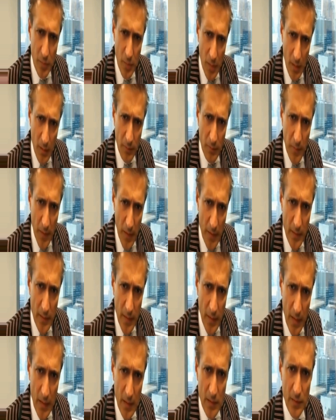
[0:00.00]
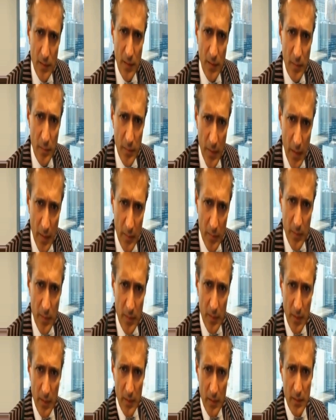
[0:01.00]
qualified talent
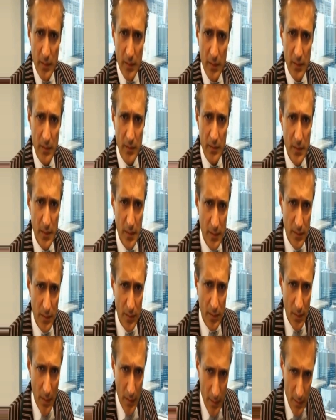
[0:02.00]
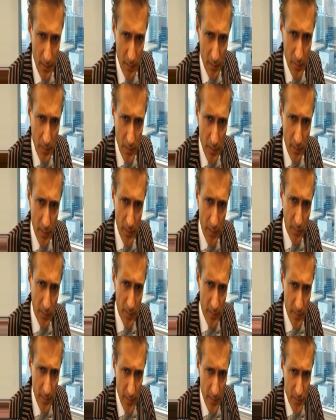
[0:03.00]
sometimes, and I think with the Great
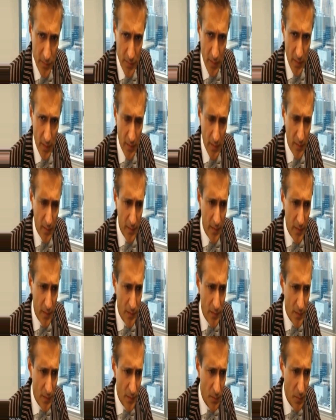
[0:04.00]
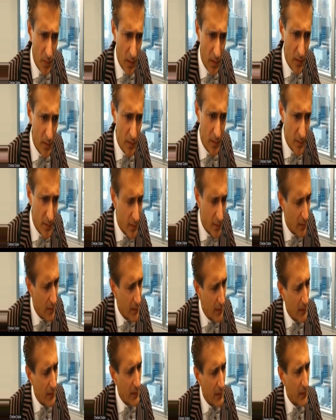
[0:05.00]
Resignation and other things as well,
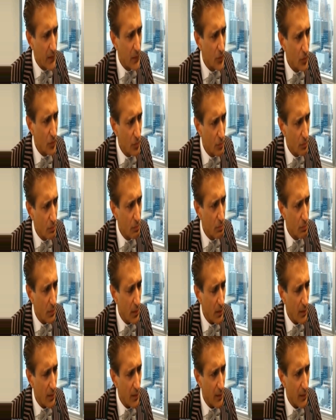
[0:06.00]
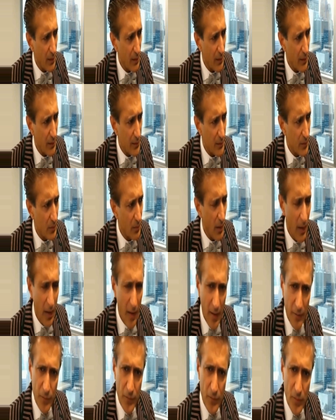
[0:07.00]
you
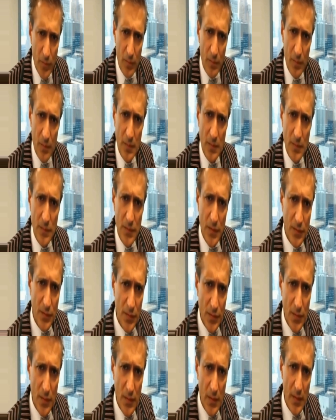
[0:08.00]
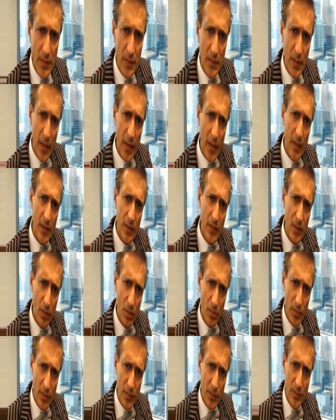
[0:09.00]
have to digitally
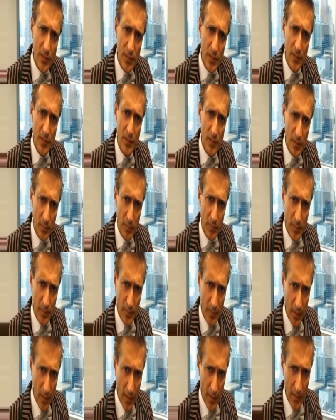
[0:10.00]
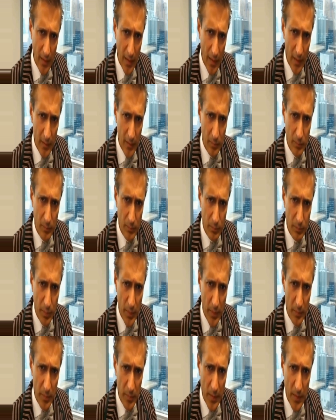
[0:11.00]
encoded systems, and I'm a
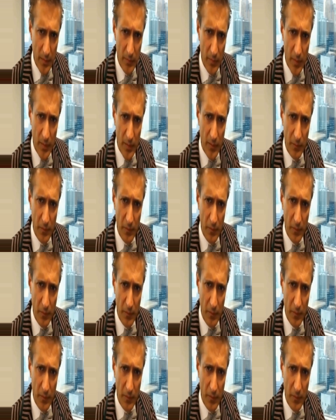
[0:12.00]
big believer in the